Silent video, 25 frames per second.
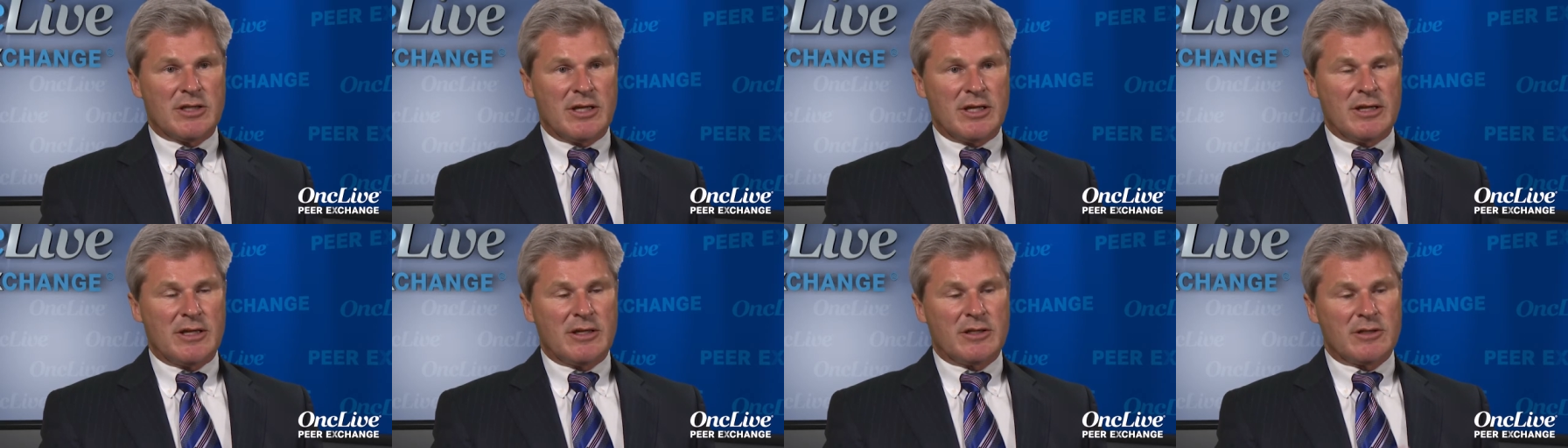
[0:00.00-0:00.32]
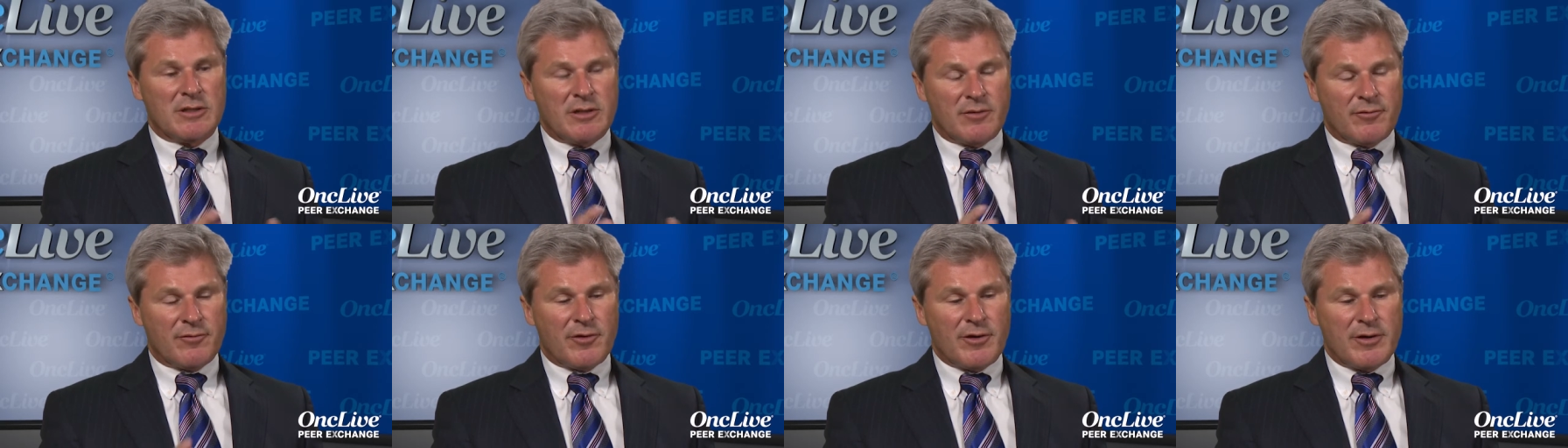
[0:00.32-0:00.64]
and the
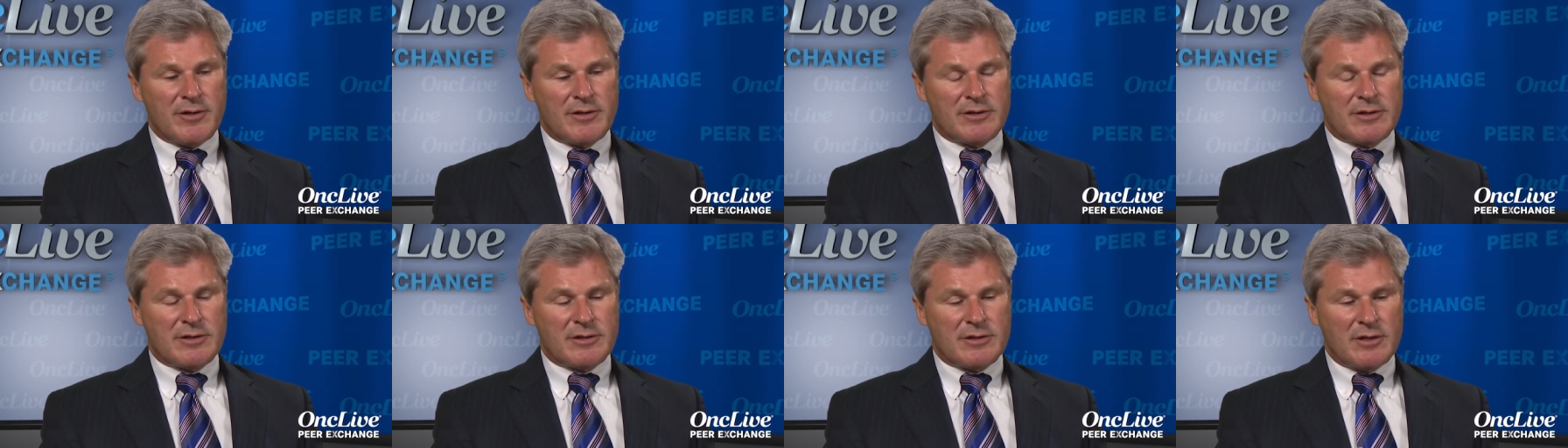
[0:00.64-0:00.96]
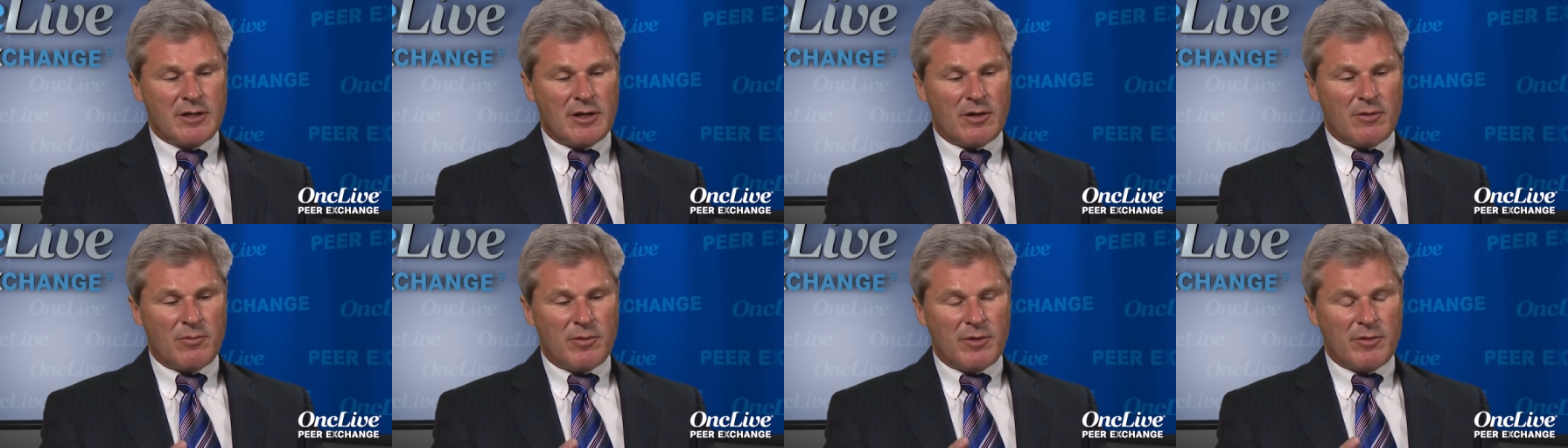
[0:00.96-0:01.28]
difference
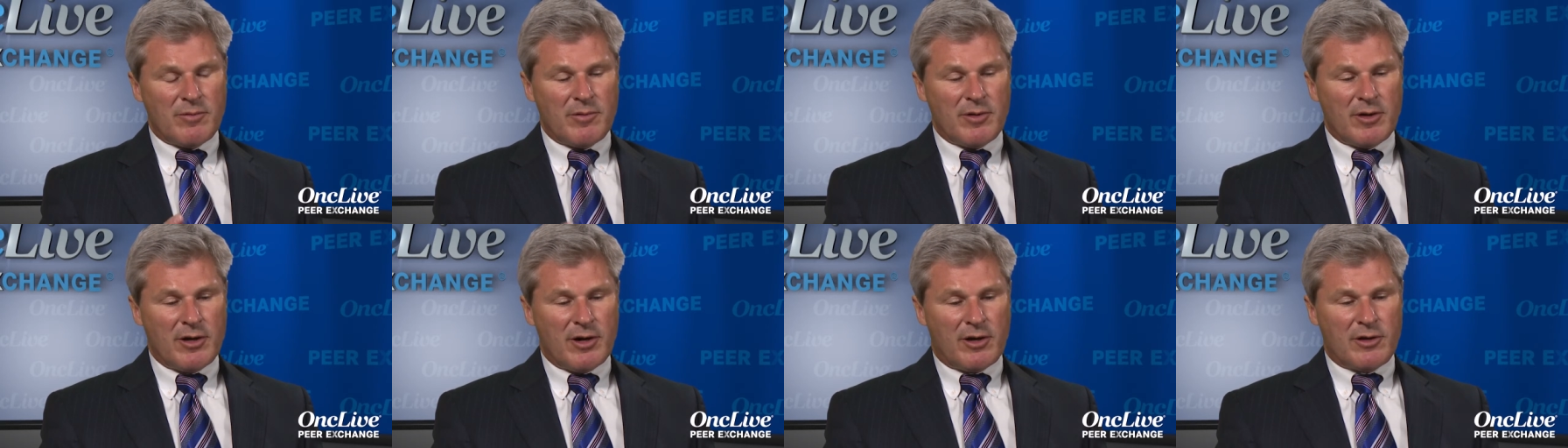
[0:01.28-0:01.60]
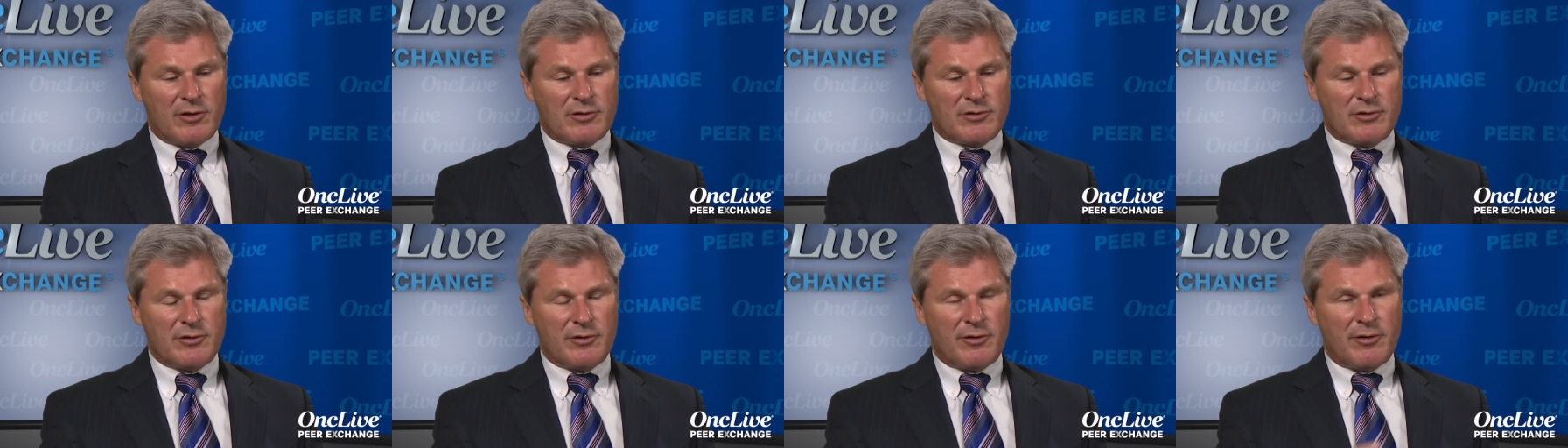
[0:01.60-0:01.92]
uh, with
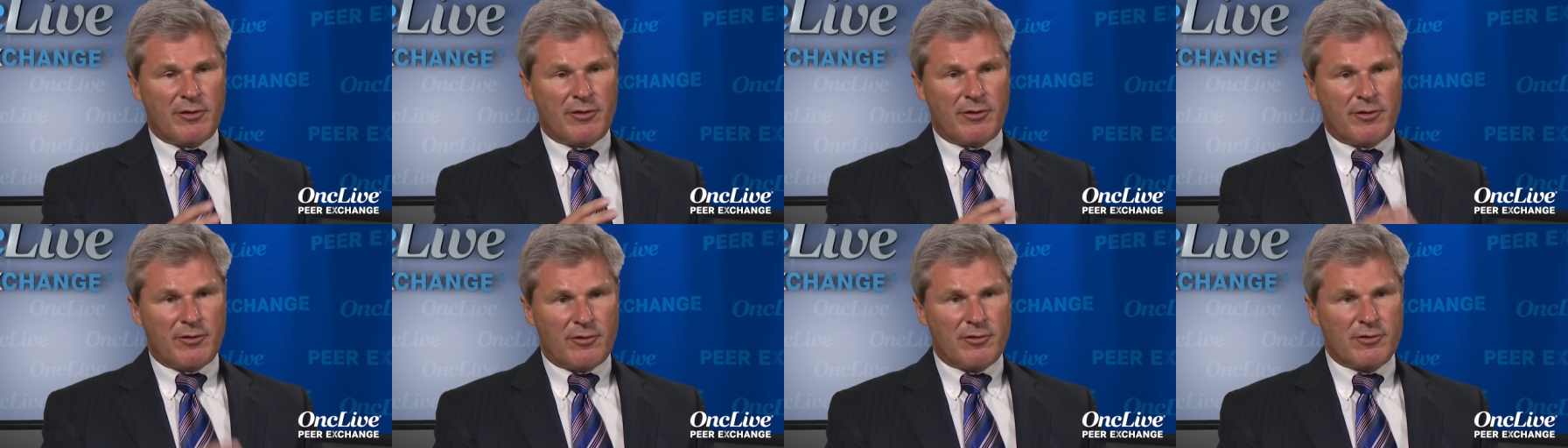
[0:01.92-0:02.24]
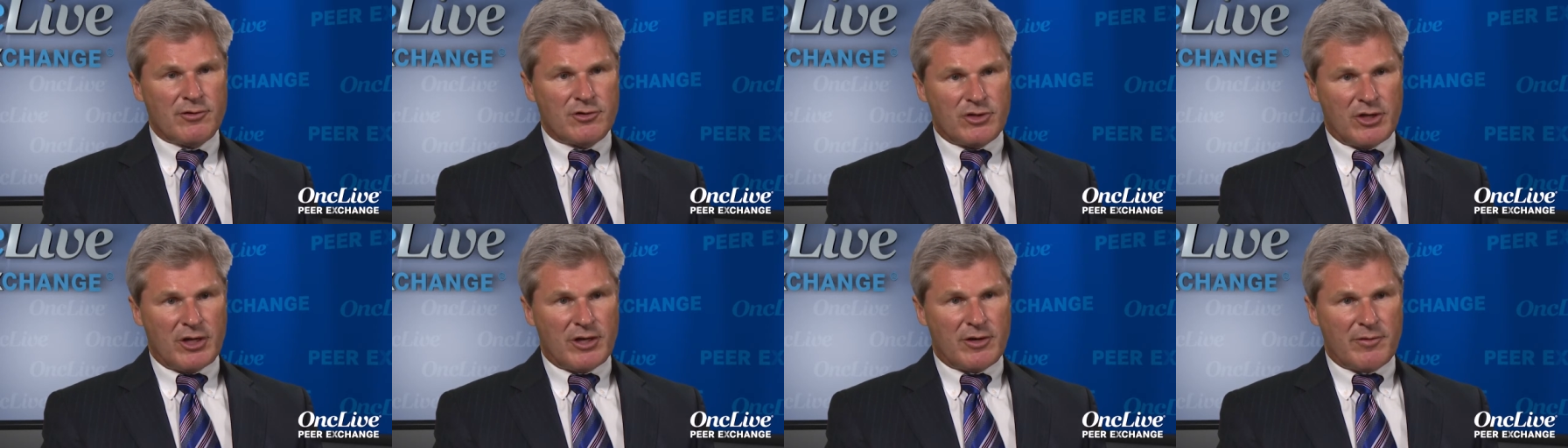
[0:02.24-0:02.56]
regard to the
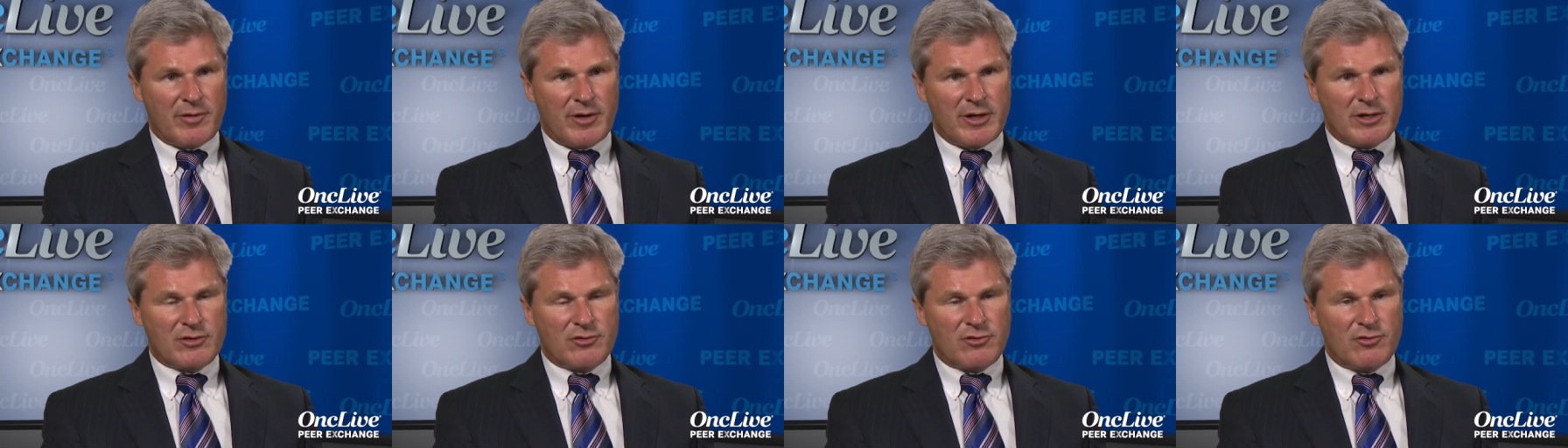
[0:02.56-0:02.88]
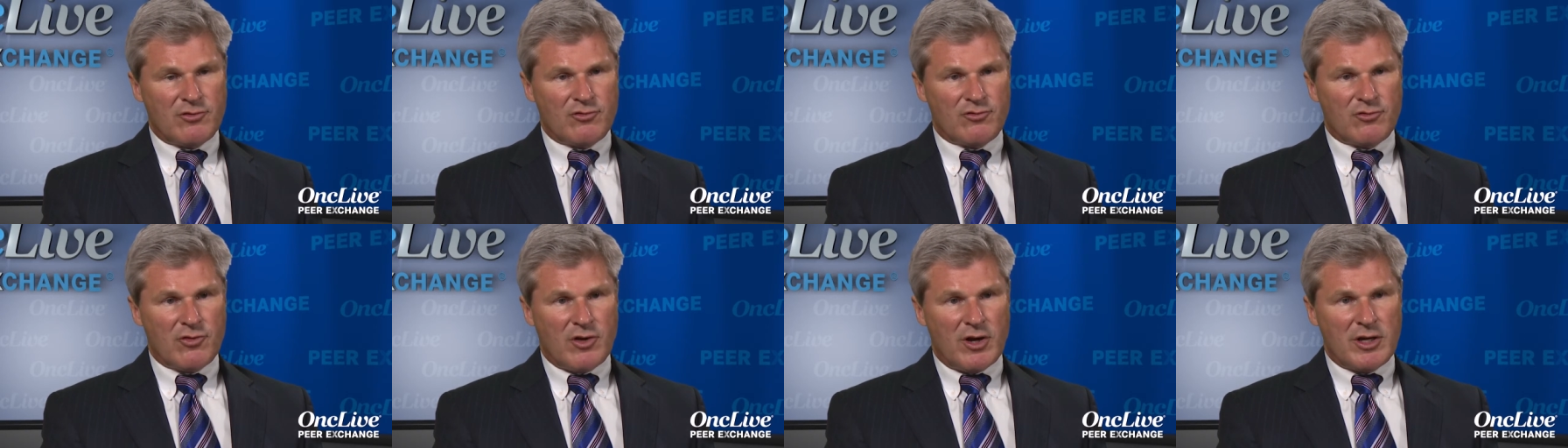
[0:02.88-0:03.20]
third generation
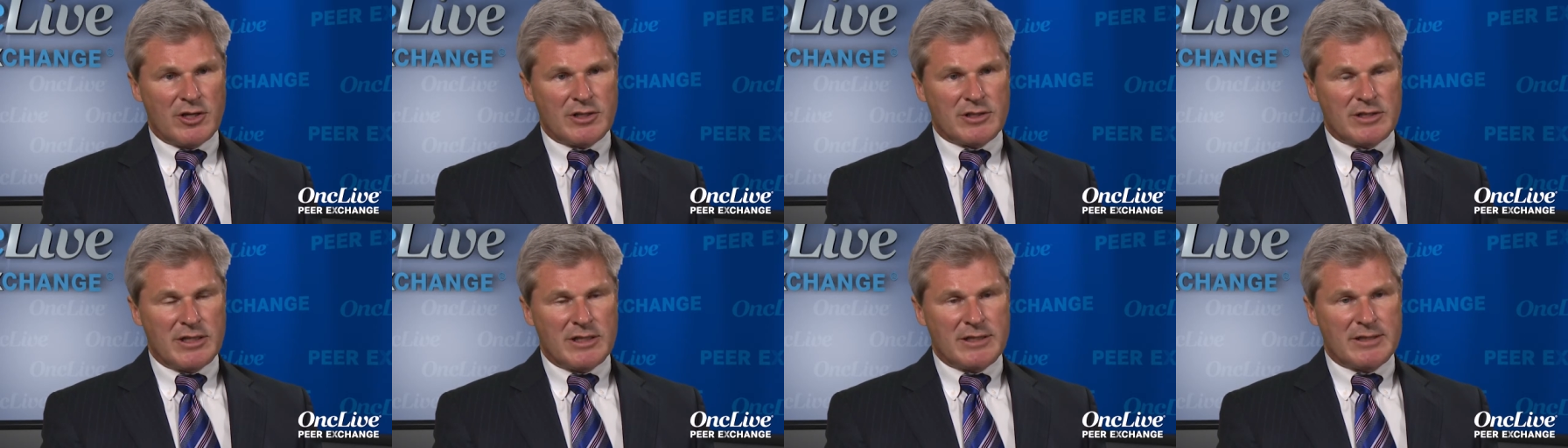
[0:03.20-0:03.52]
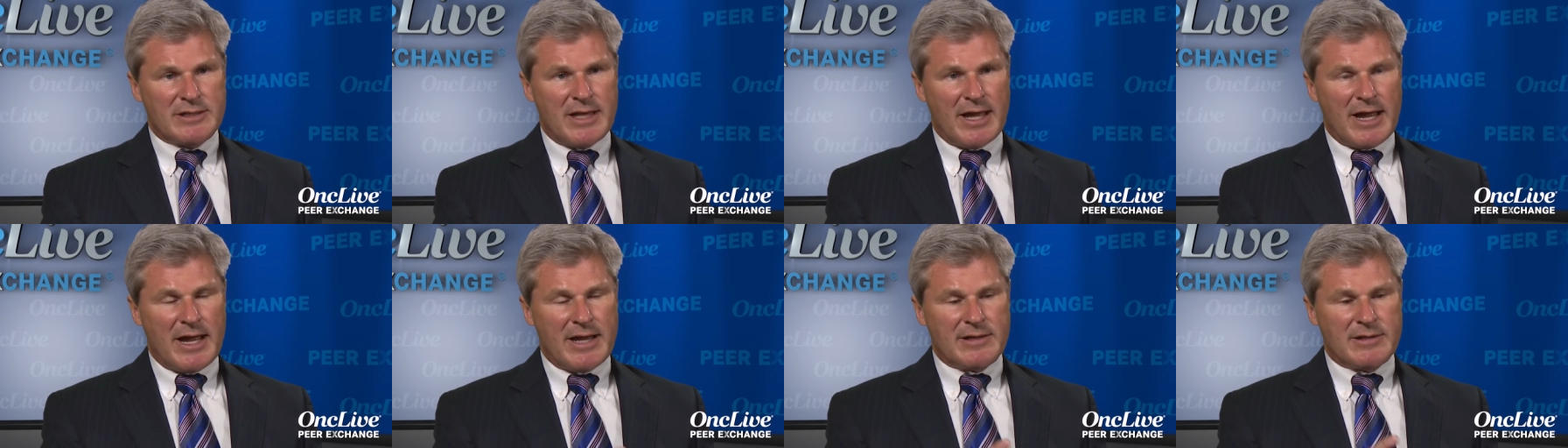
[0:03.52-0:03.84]
drugs is
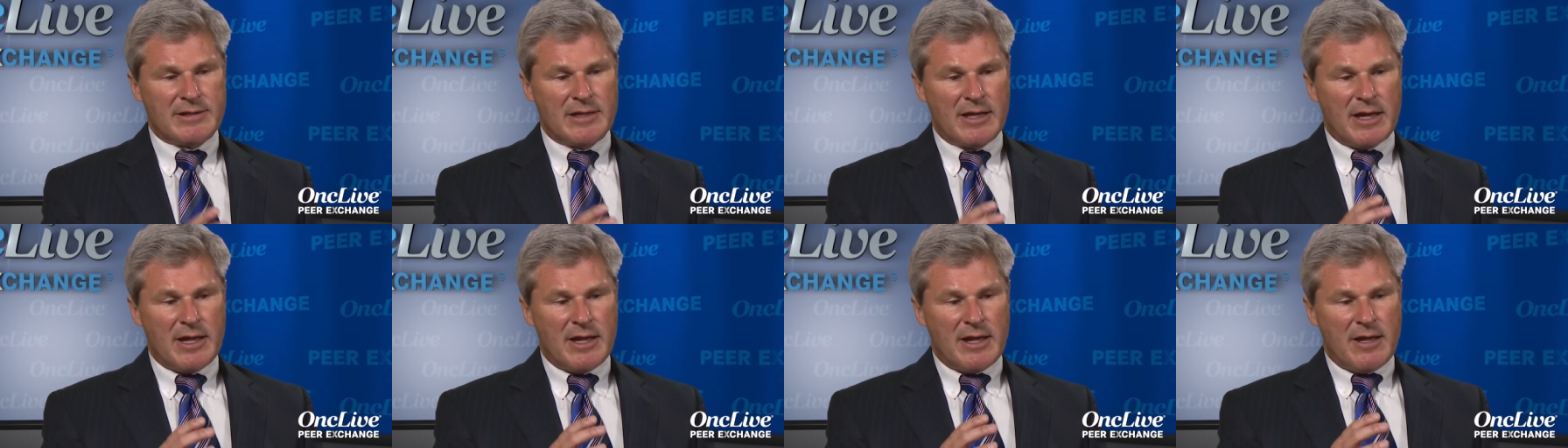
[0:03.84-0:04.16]
that